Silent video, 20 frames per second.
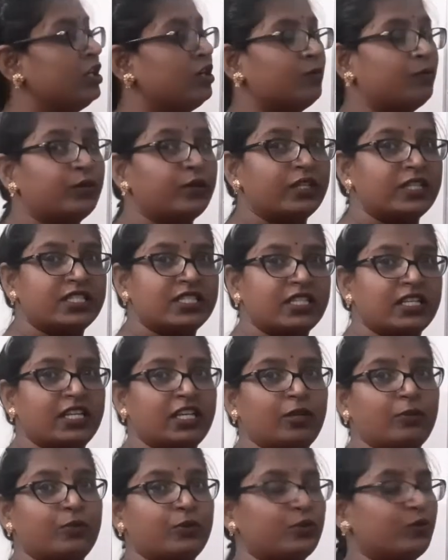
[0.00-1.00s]

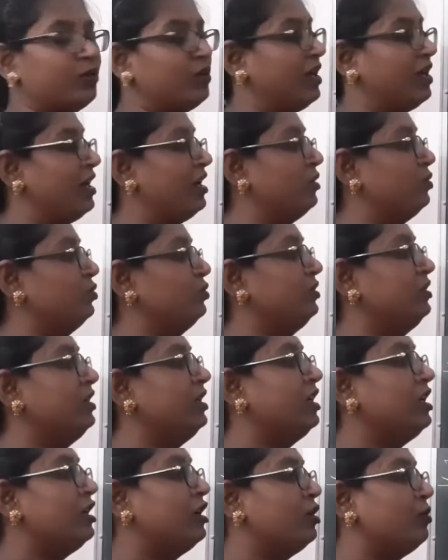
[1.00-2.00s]
personal pronoun,
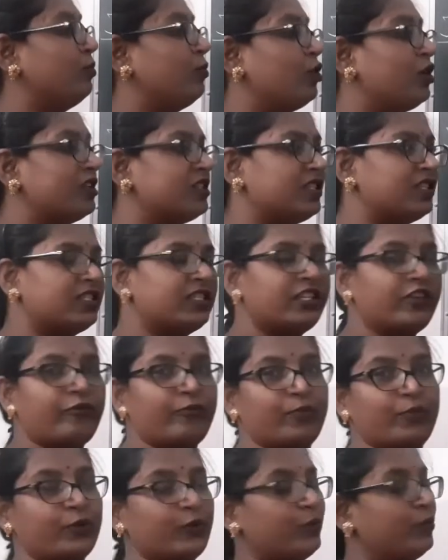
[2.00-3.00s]
possessive
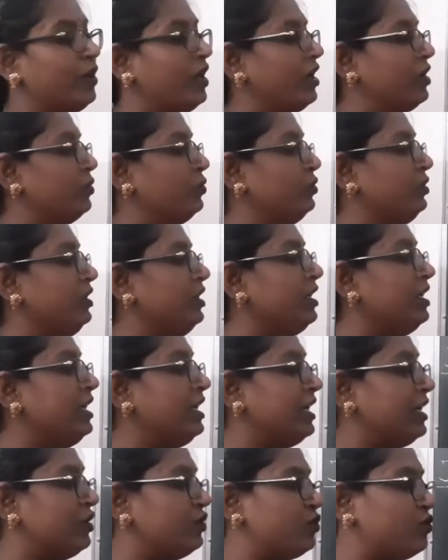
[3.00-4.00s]
pronoun,
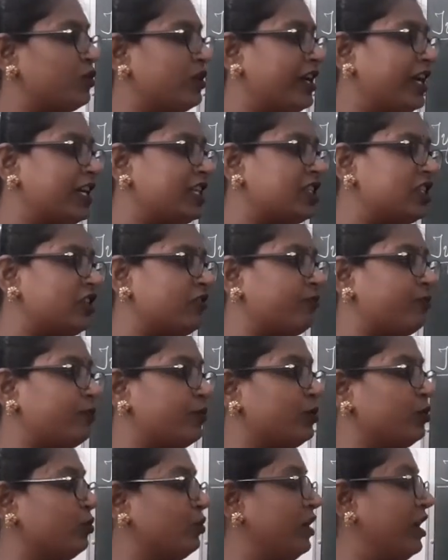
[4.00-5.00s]
interrogative
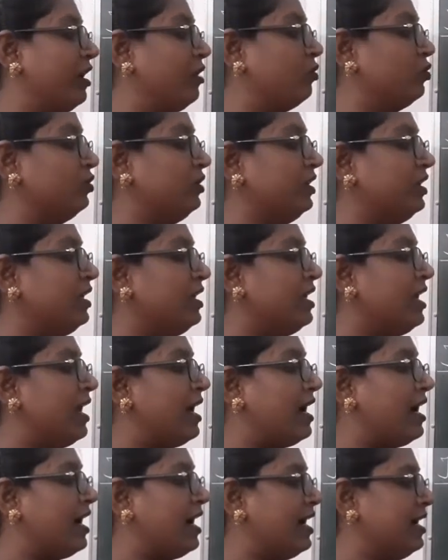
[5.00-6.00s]
pronoun,
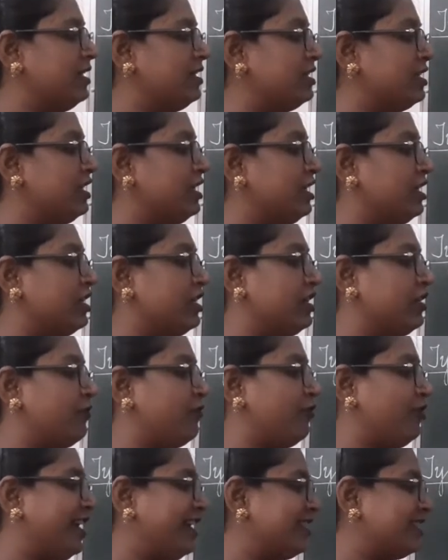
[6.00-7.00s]
and
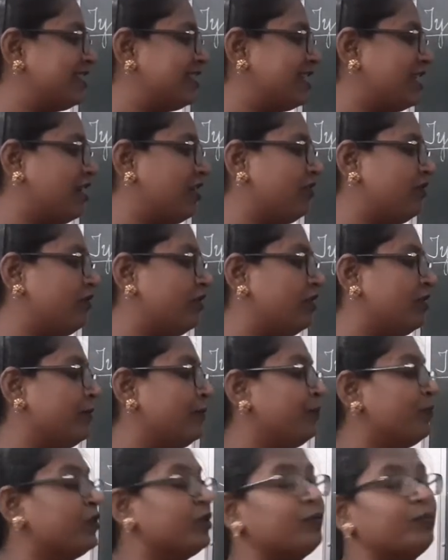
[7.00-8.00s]
reflexive
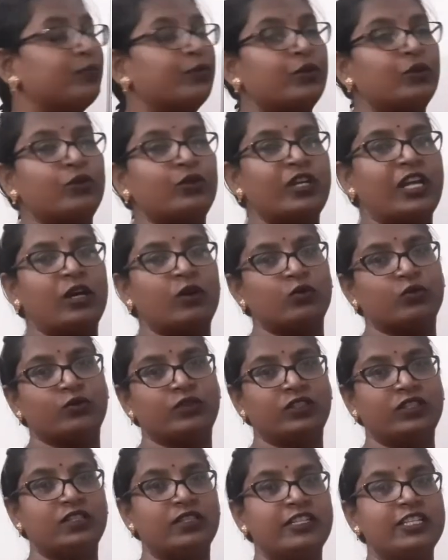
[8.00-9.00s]

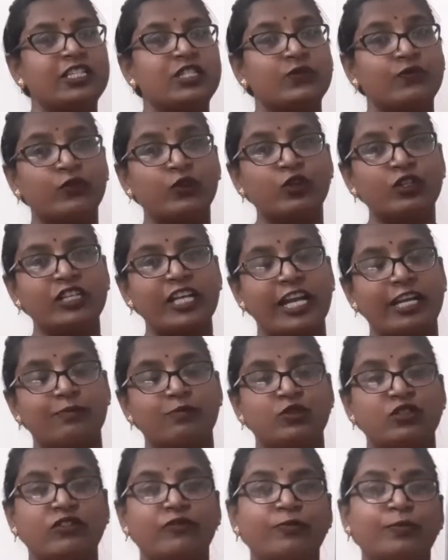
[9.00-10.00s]
pronoun. These 4
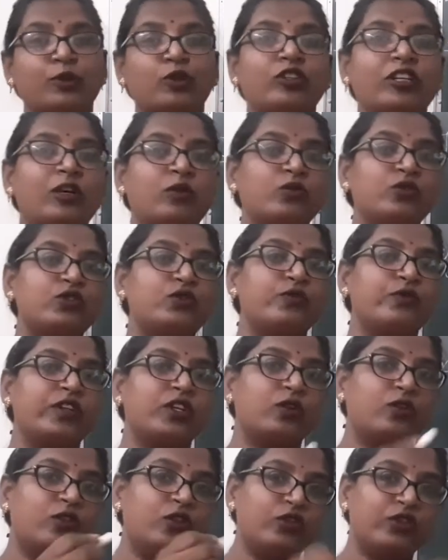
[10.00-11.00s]
types of pronouns
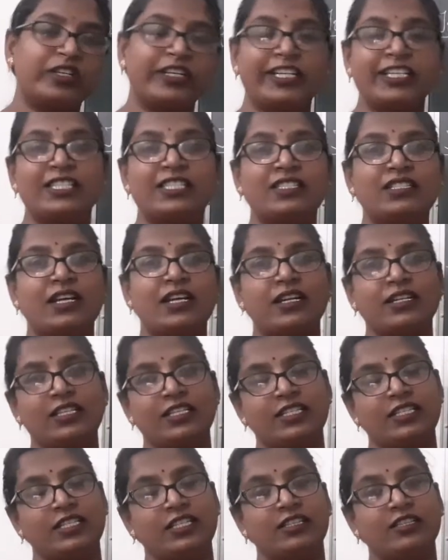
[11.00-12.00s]
we already
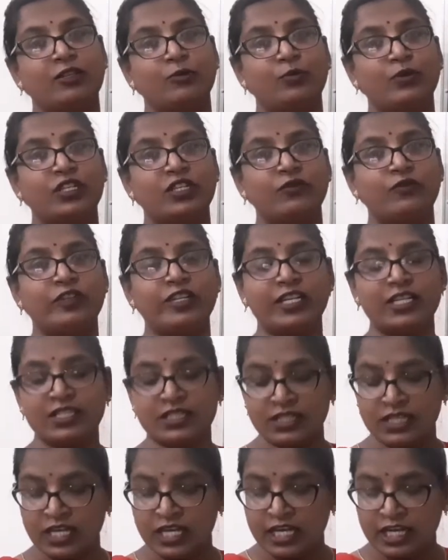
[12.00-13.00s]
studied in the
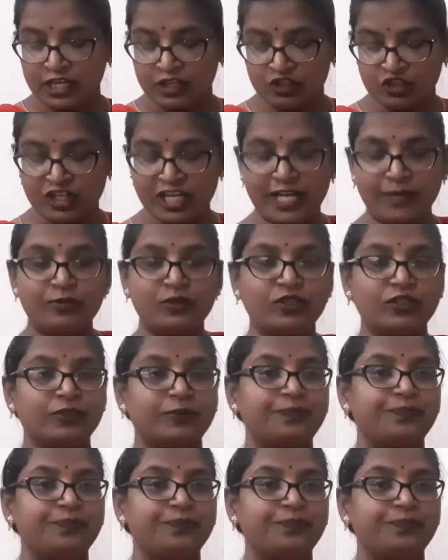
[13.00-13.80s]
previous chapter.